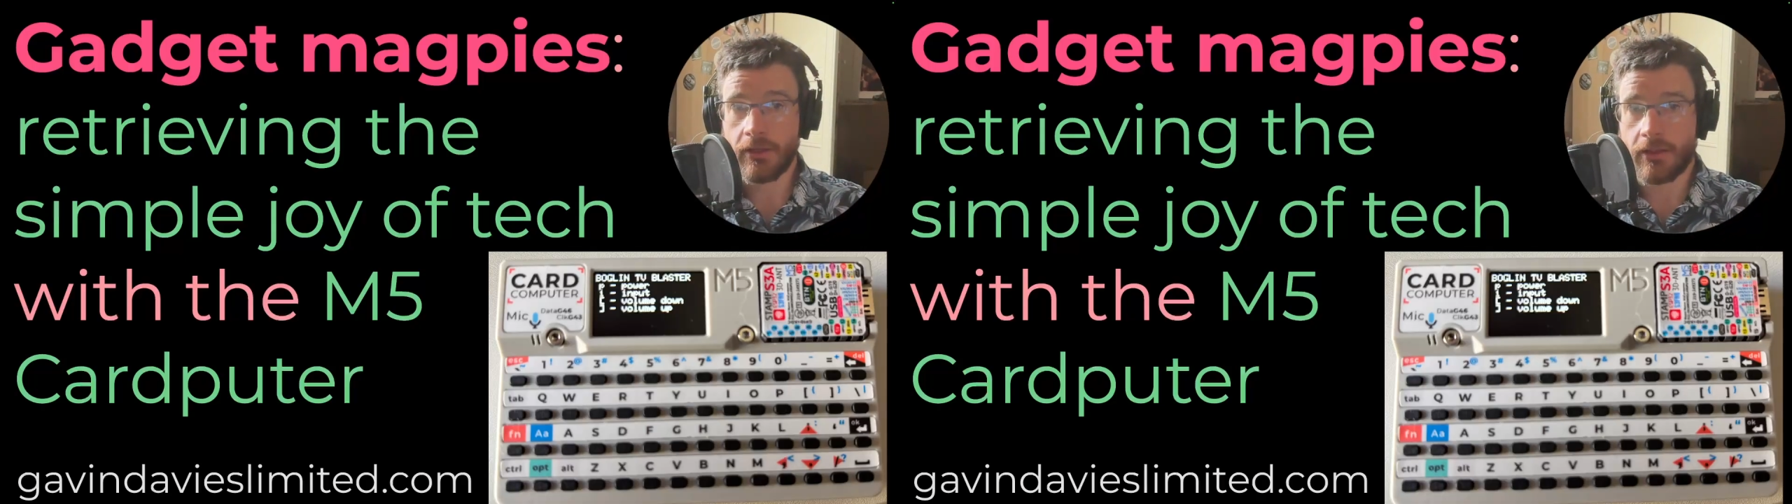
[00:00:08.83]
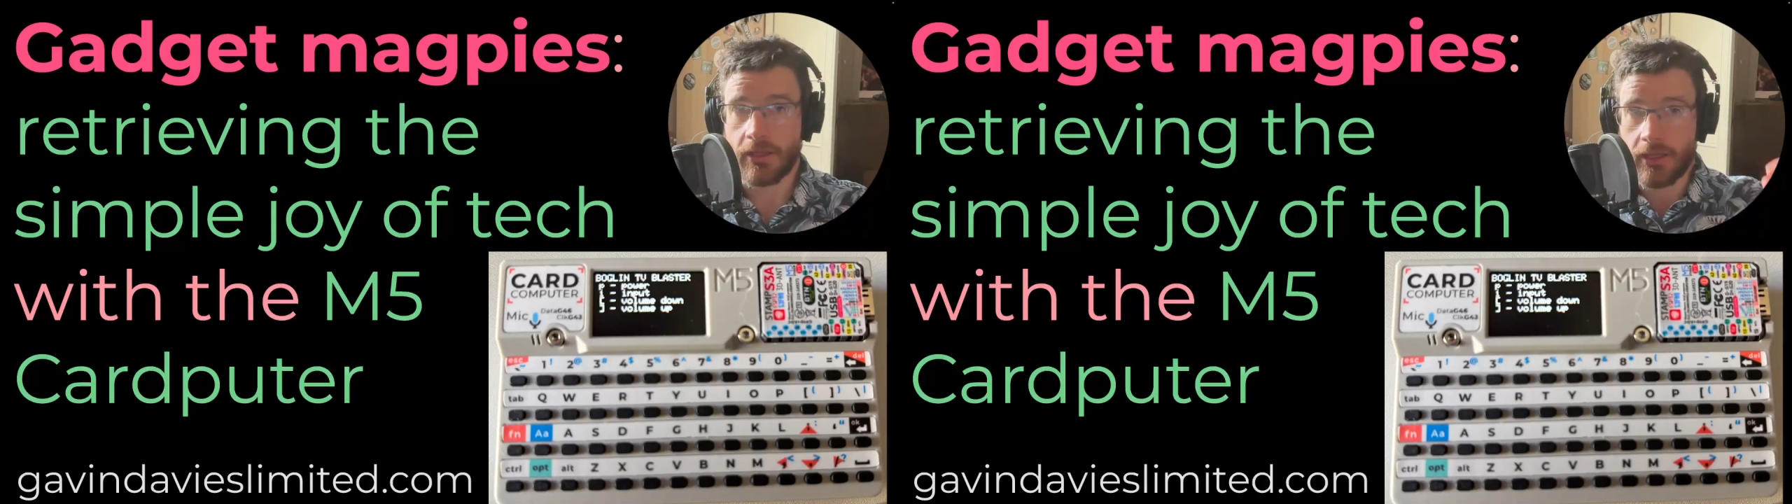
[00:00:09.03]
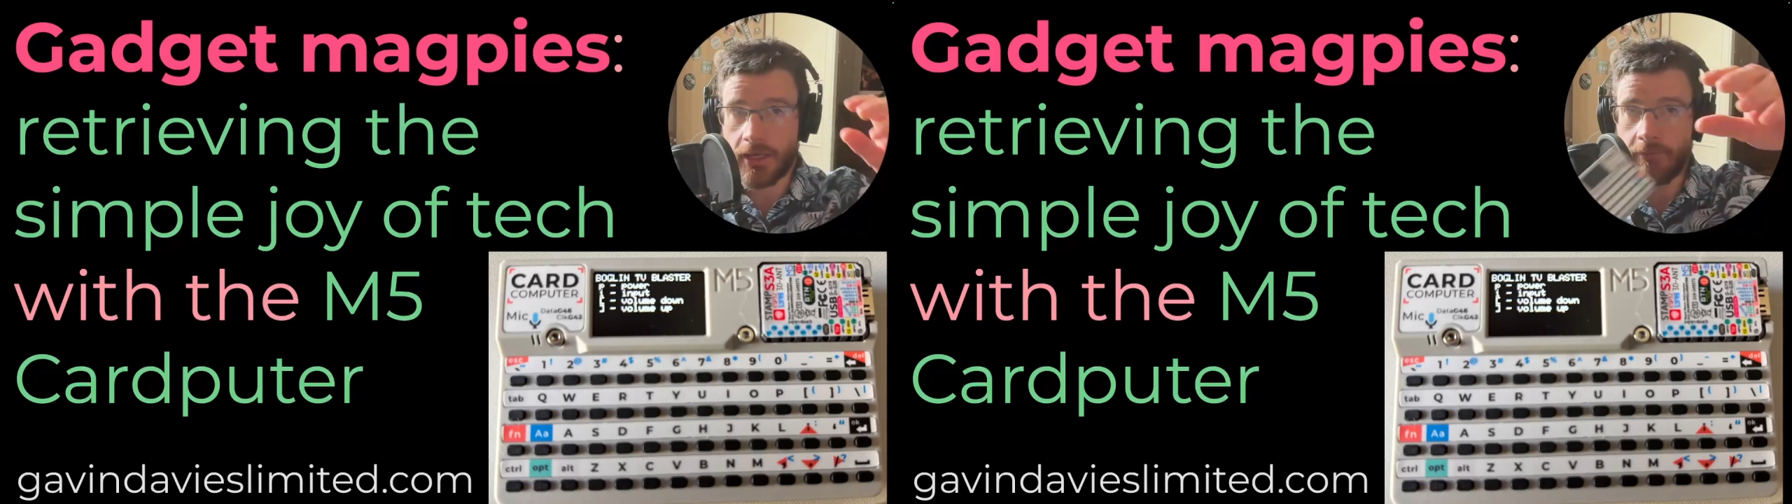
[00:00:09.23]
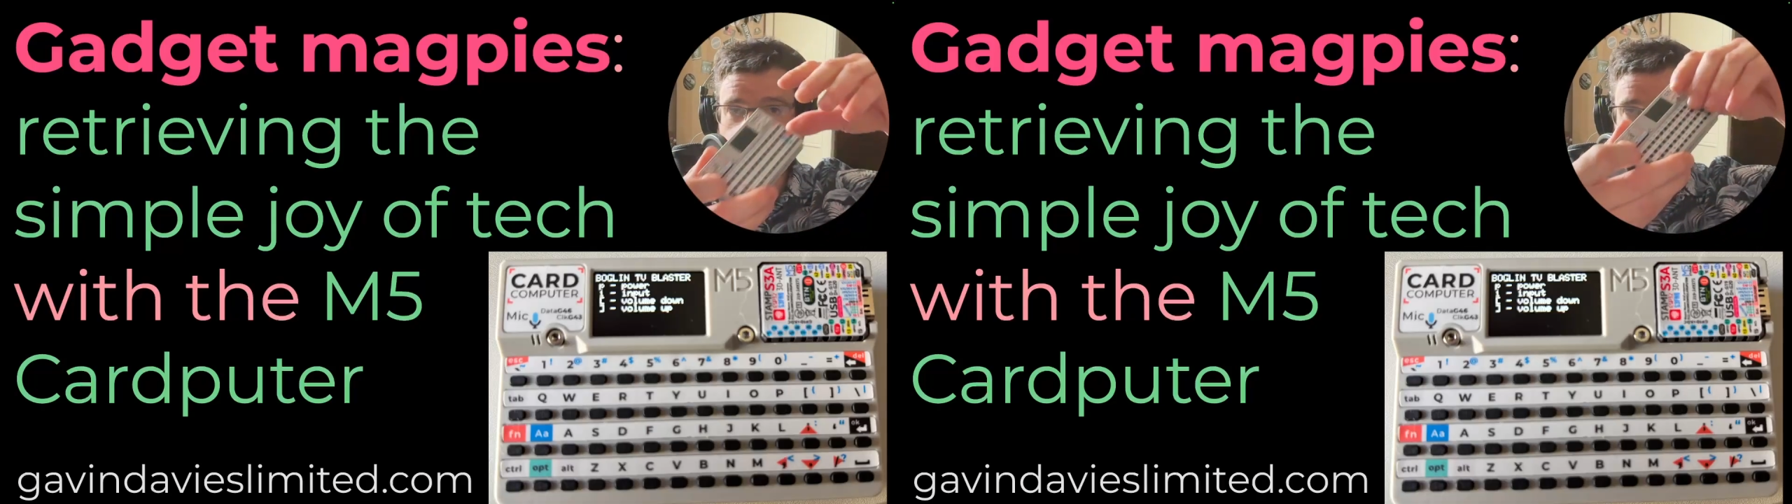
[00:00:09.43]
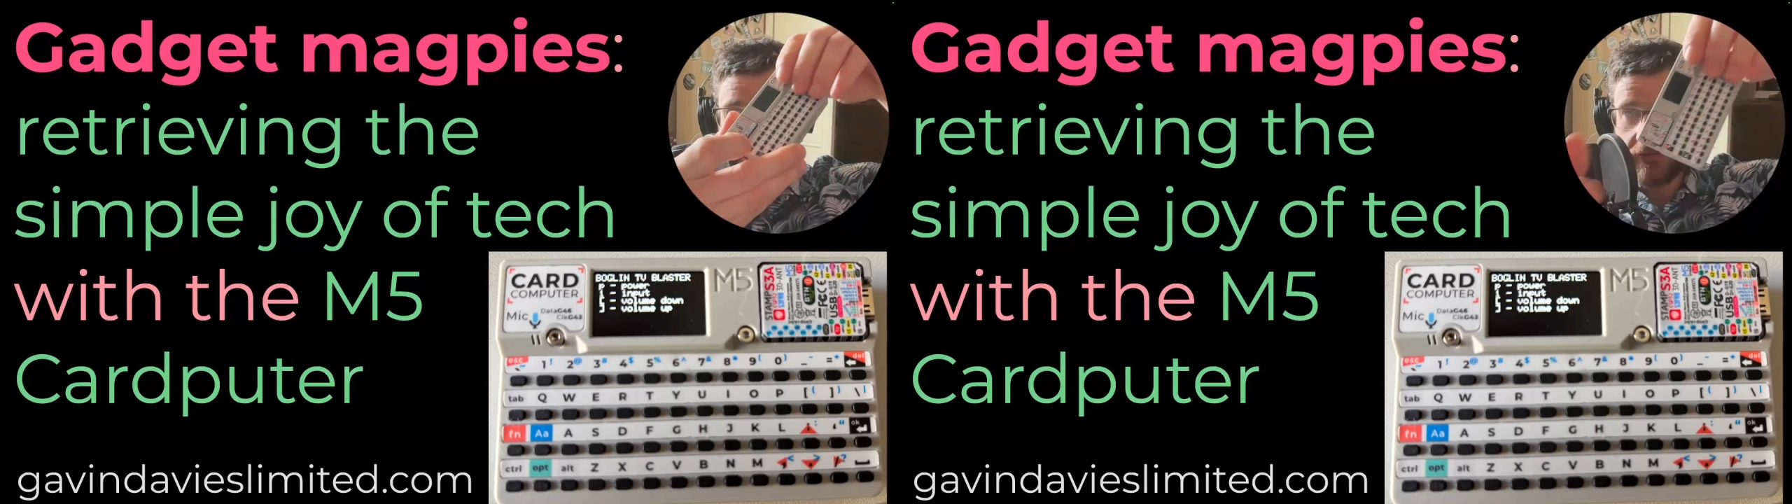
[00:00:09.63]
the
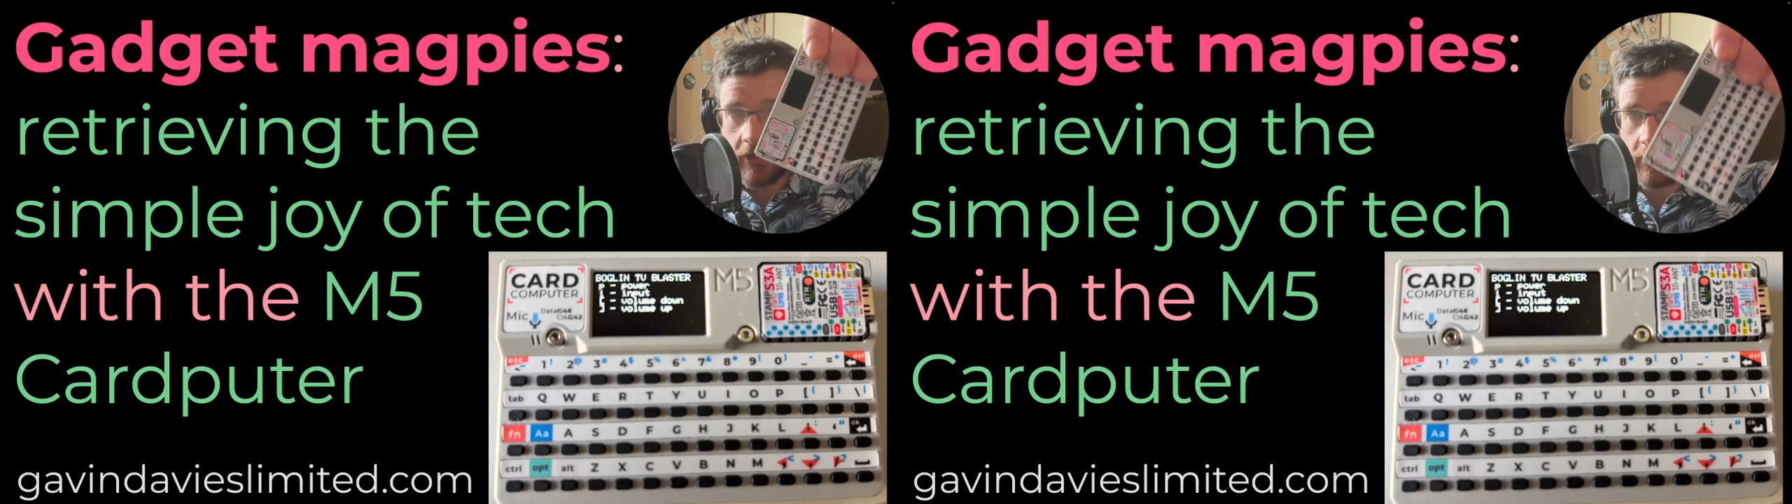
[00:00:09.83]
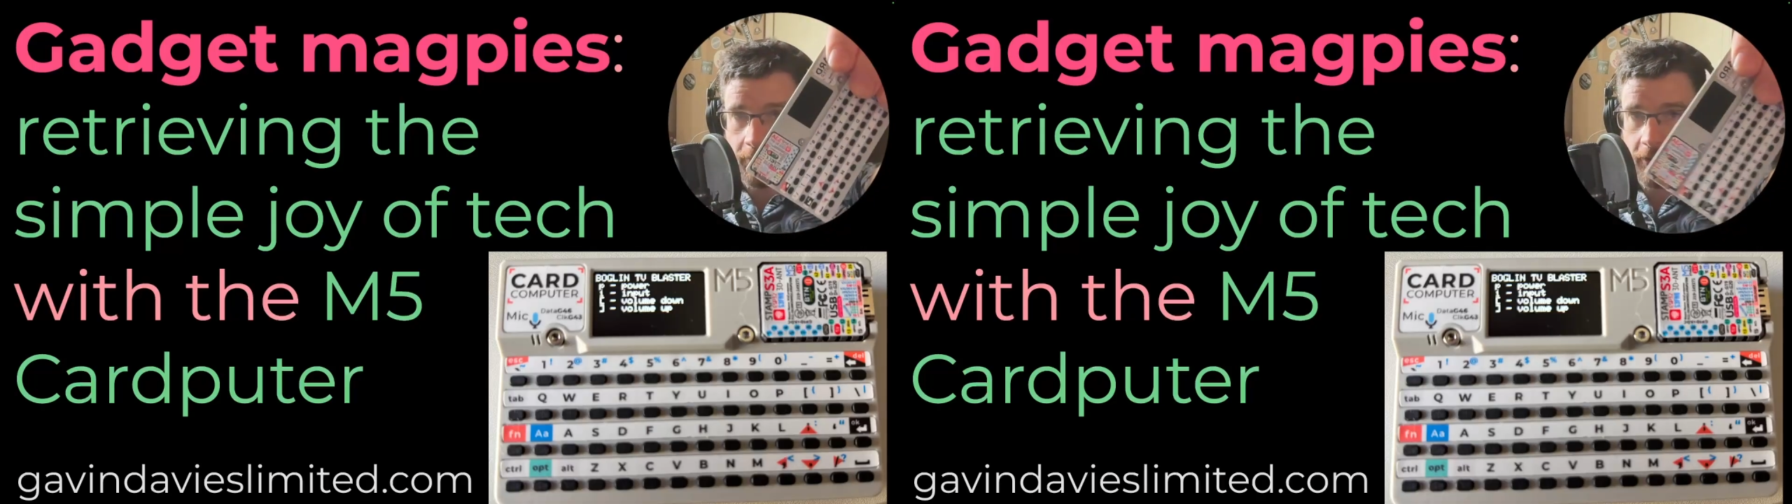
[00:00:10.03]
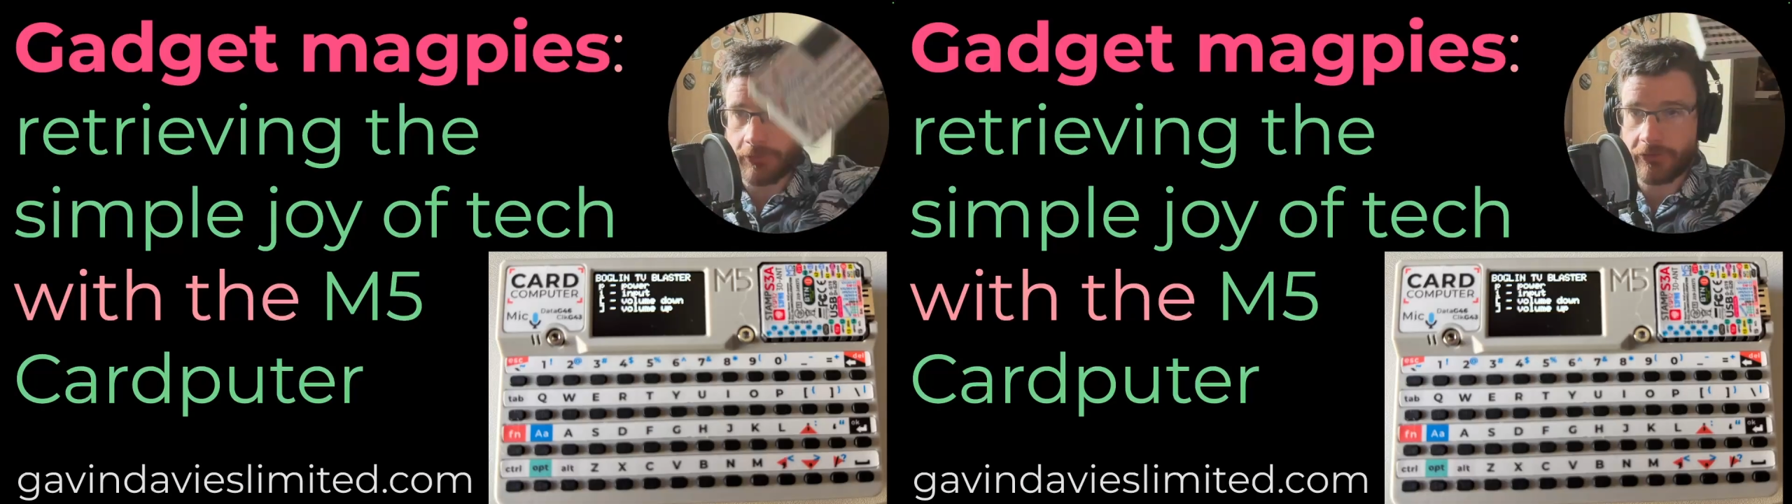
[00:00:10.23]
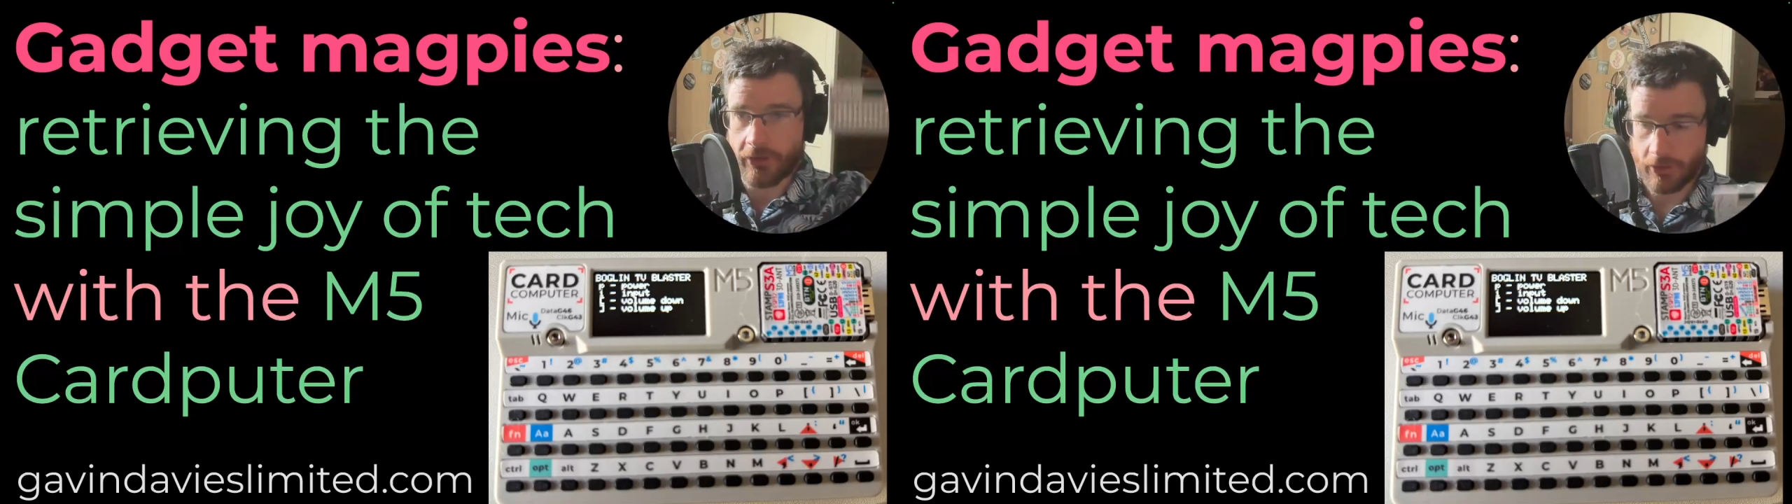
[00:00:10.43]
M5 Cardputer.